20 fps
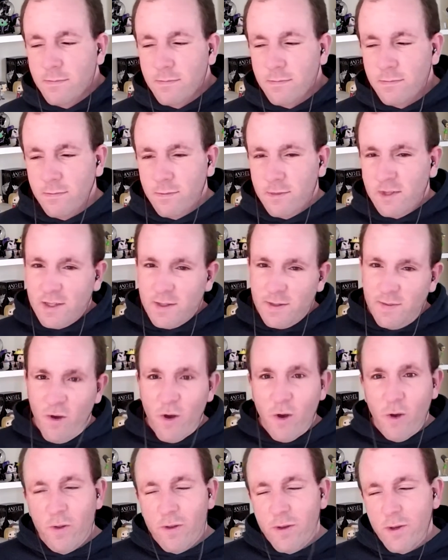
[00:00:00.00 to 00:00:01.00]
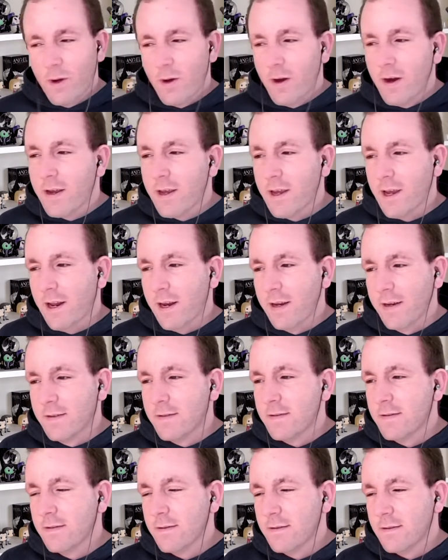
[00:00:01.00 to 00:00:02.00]
smooth-talking,
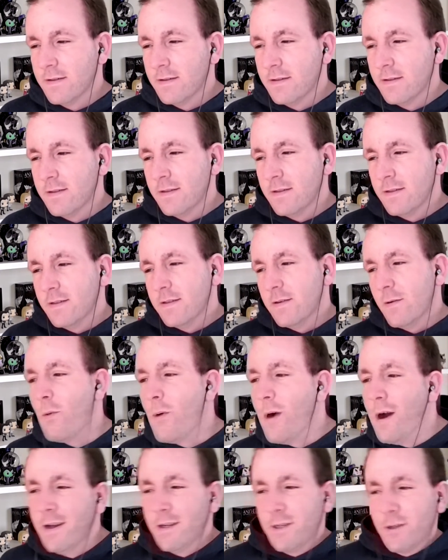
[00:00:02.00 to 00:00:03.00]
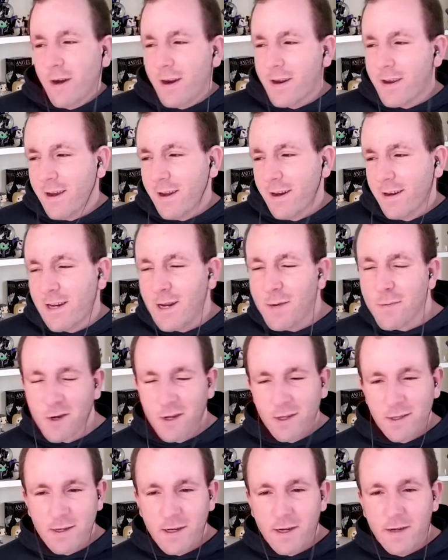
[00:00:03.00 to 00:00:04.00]
wisecracking demon
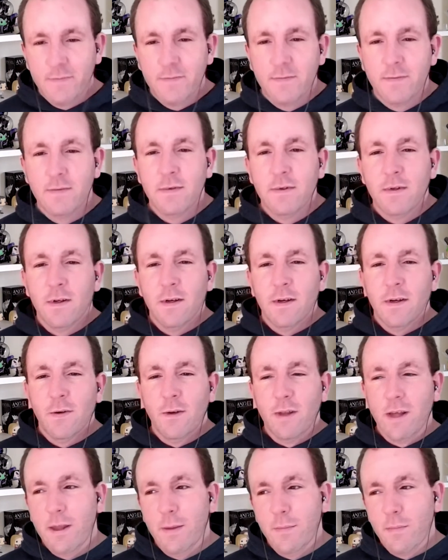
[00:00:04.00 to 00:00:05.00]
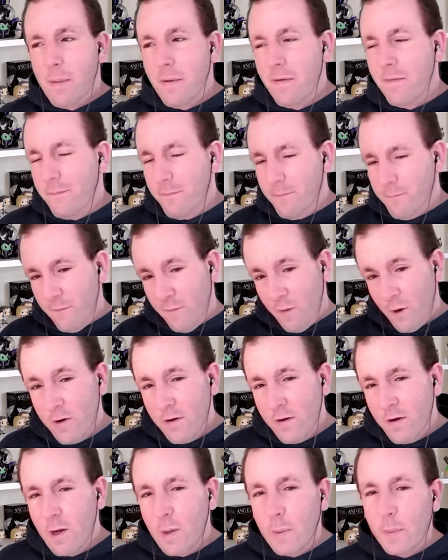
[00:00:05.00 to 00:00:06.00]
hunter with like the proper front
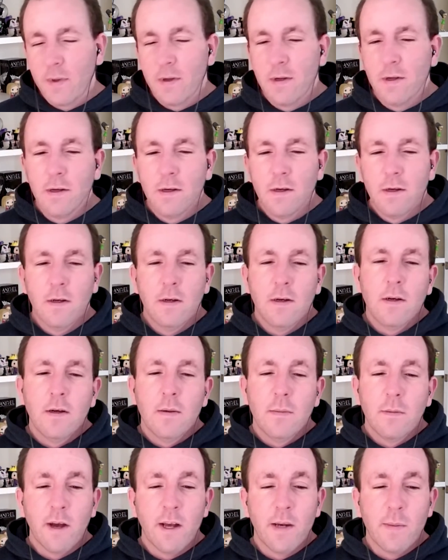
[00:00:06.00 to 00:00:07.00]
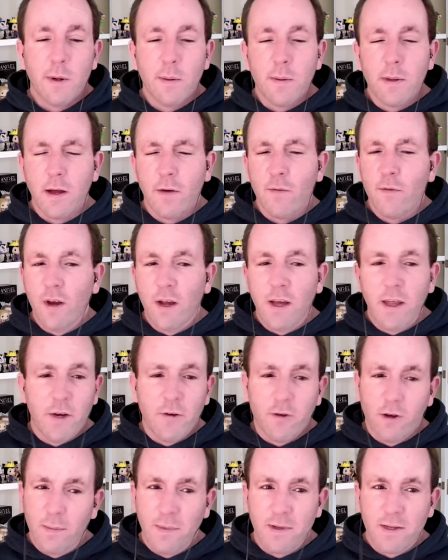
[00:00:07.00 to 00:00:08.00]
up. But he's probably like really
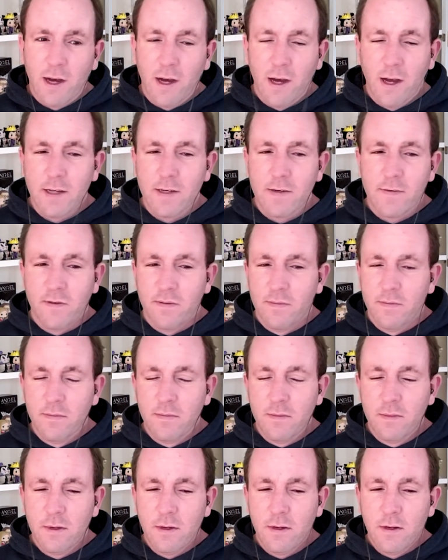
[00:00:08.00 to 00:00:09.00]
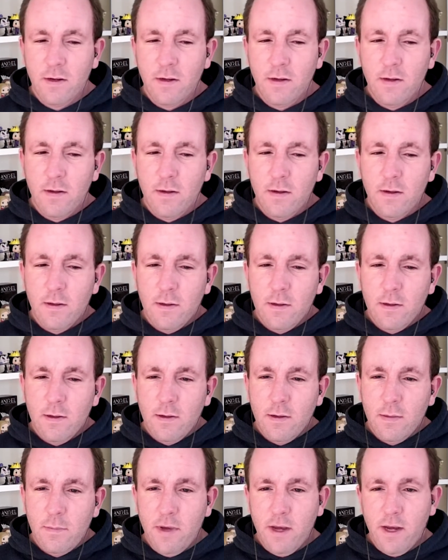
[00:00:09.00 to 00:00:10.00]
traumatized from
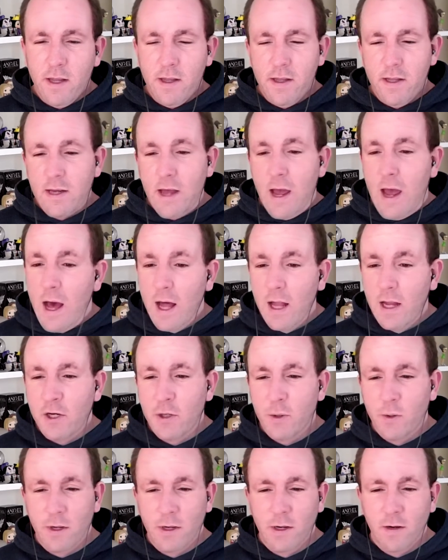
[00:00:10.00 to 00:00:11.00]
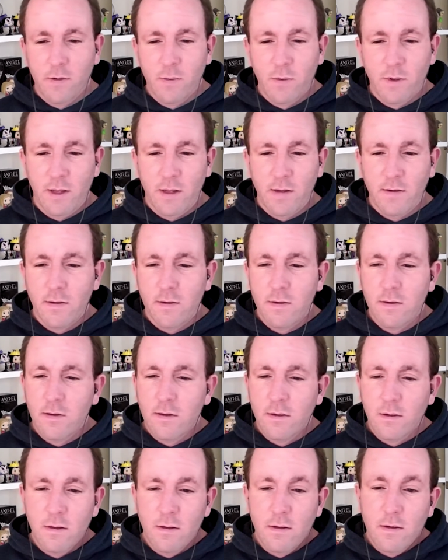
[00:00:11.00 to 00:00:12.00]
being in this hellish world with a
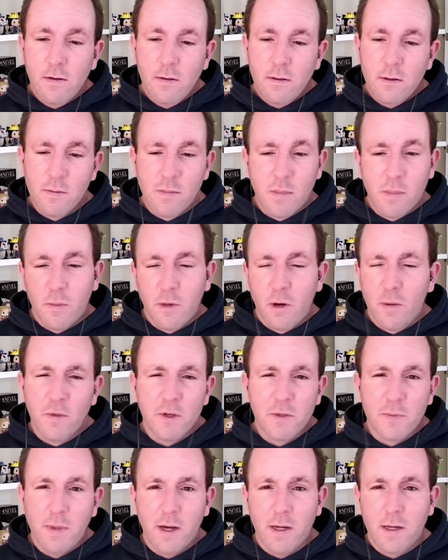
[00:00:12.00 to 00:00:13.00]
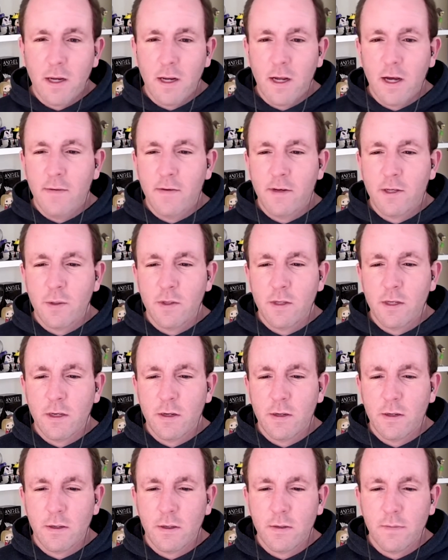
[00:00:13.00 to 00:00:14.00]
mum was burned alive when she was
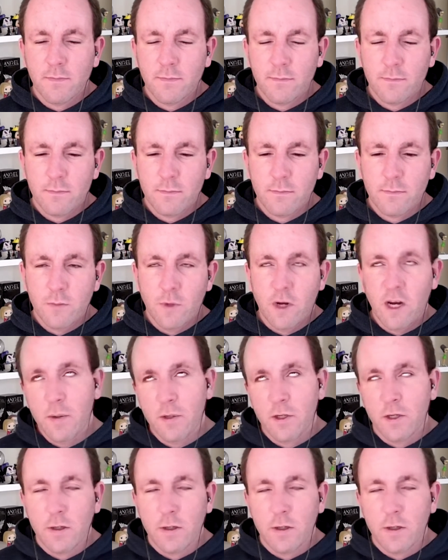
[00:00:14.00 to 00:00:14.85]
young. When he was young.